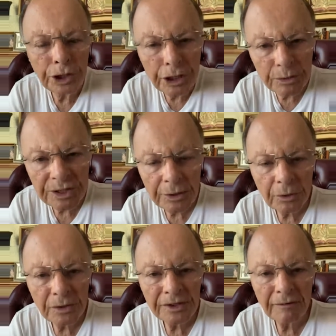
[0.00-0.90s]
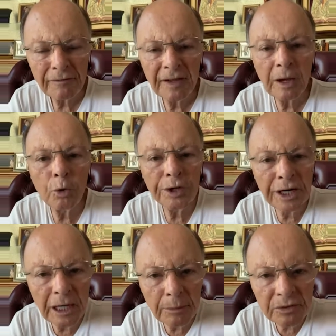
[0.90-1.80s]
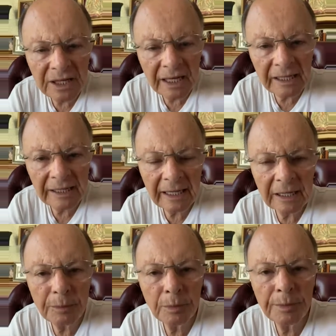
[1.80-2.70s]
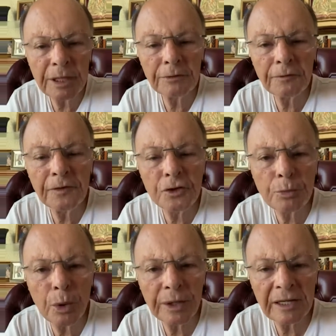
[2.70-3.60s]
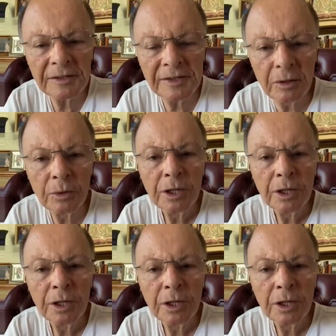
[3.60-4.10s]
and Esther and I, we united in our faith, in prayer.